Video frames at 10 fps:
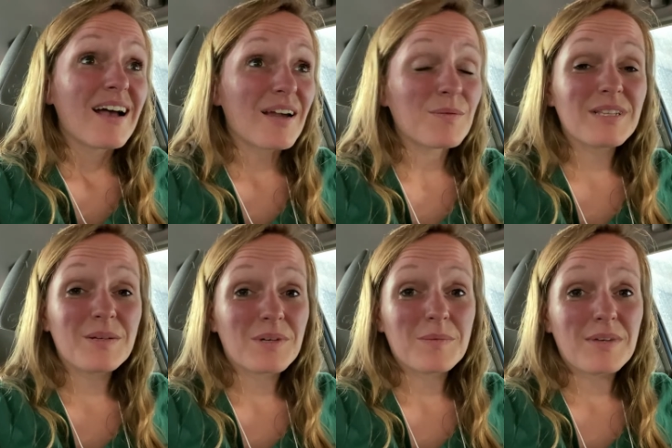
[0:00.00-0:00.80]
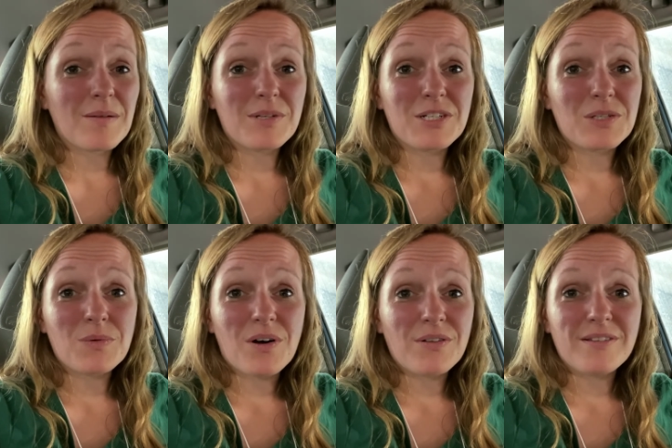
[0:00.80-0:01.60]
I really want to be able to
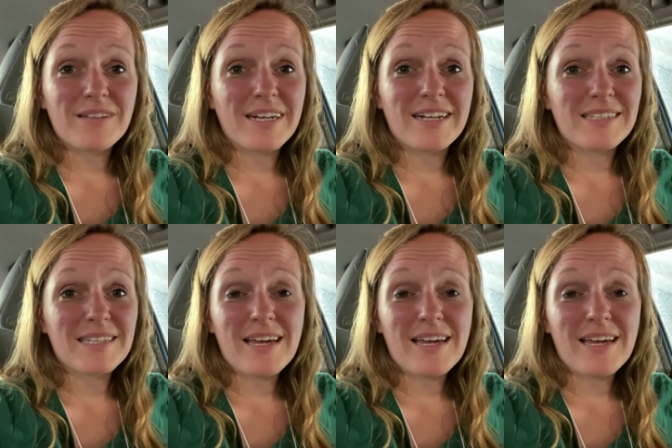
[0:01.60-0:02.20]
do all the things